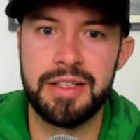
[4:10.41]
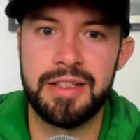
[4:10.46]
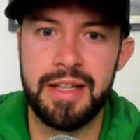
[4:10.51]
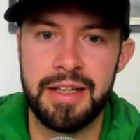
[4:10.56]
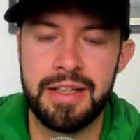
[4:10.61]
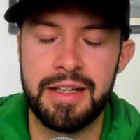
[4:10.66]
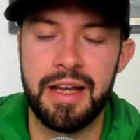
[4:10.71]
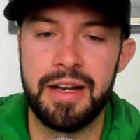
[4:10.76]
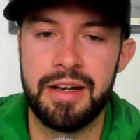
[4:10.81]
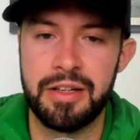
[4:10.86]

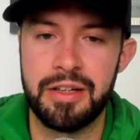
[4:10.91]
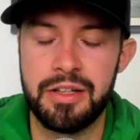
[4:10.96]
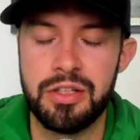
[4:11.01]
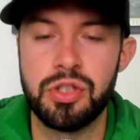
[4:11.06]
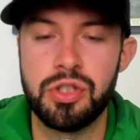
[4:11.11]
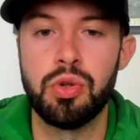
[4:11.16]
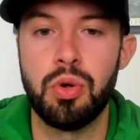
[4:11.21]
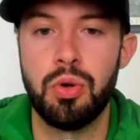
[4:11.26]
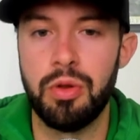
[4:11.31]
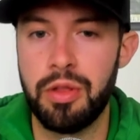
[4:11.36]
take kind of
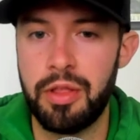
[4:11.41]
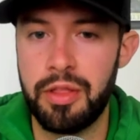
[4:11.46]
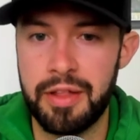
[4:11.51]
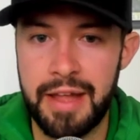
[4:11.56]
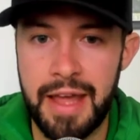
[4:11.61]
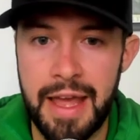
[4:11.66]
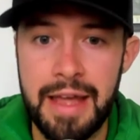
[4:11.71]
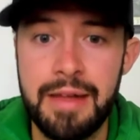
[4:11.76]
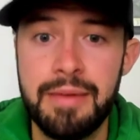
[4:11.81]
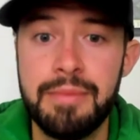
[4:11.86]
control of the
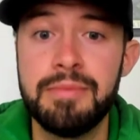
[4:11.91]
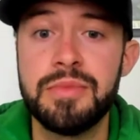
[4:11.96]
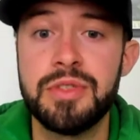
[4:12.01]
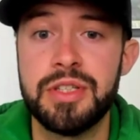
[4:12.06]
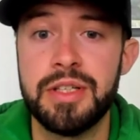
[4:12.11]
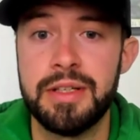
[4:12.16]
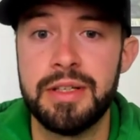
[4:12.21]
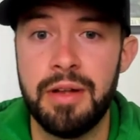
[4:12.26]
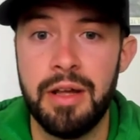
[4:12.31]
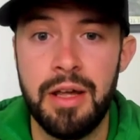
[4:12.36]

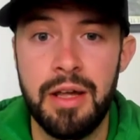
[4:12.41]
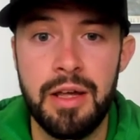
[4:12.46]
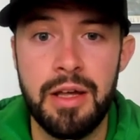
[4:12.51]
games and